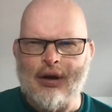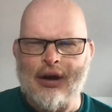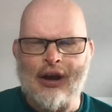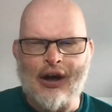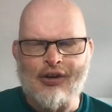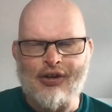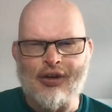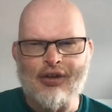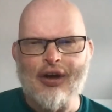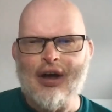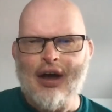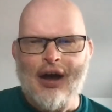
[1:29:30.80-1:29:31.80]
in Iceland.
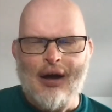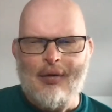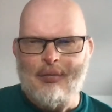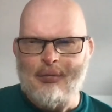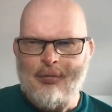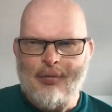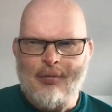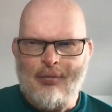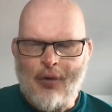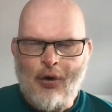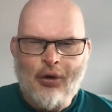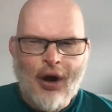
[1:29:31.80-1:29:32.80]

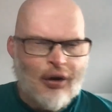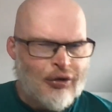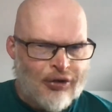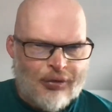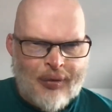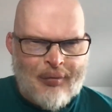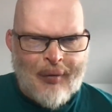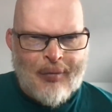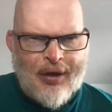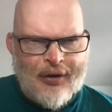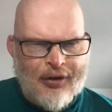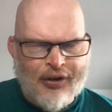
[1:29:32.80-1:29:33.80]
Who knows? We might
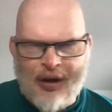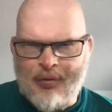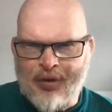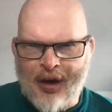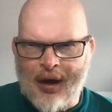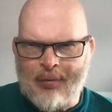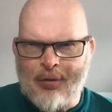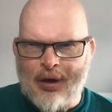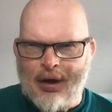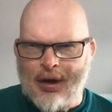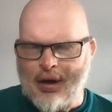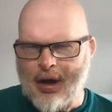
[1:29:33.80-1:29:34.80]
be there at the same time.
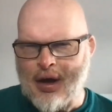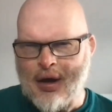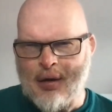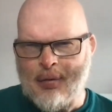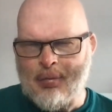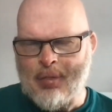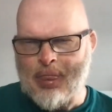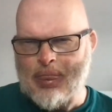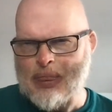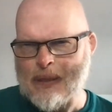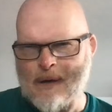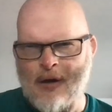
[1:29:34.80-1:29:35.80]

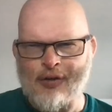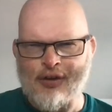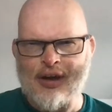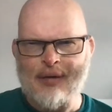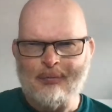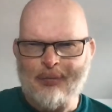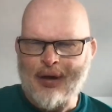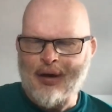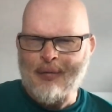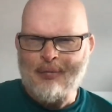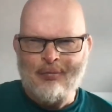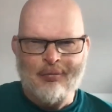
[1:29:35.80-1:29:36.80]
I'll see. I
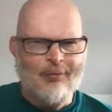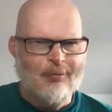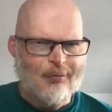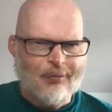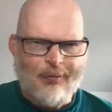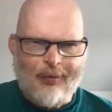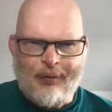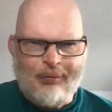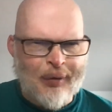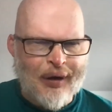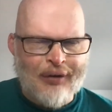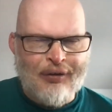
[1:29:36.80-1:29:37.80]
don't
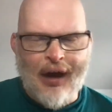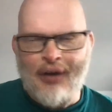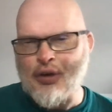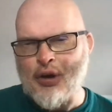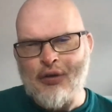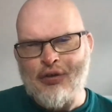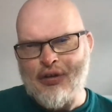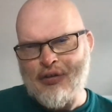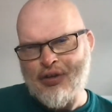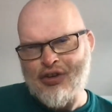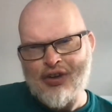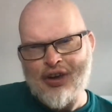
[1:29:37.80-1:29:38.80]
know if he
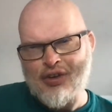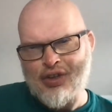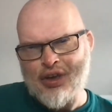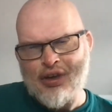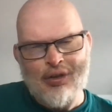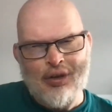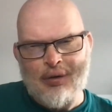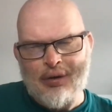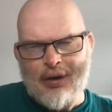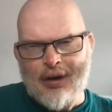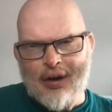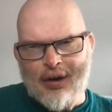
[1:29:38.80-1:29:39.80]
even sees the
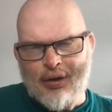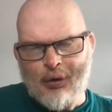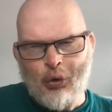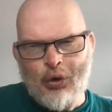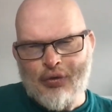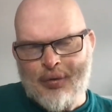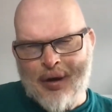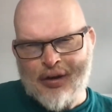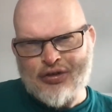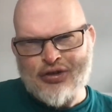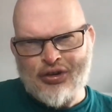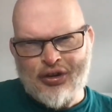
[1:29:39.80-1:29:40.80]
all of the
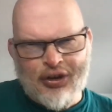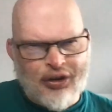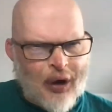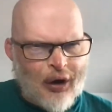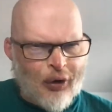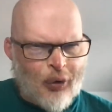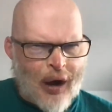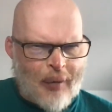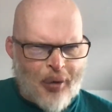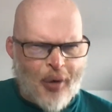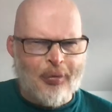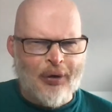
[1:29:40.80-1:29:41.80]
messages, because he's quite a
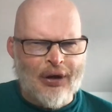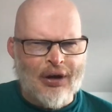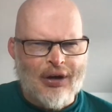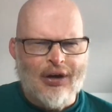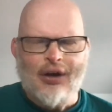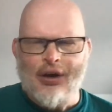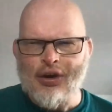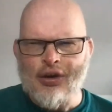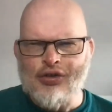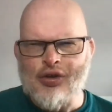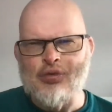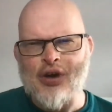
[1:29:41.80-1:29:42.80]
popular
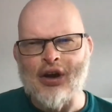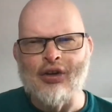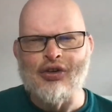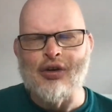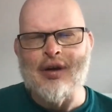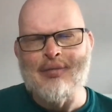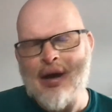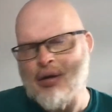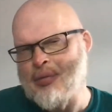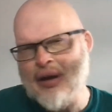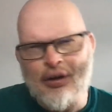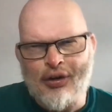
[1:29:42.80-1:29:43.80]
YouTube channel. So he may
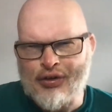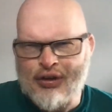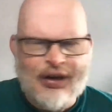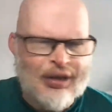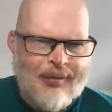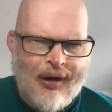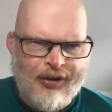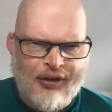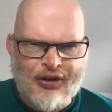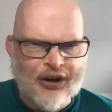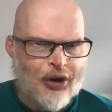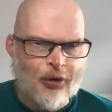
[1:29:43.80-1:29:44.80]
or may not see the
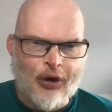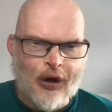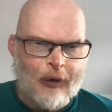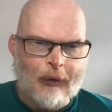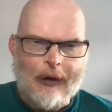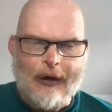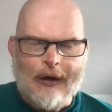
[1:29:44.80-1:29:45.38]
message. I don't know.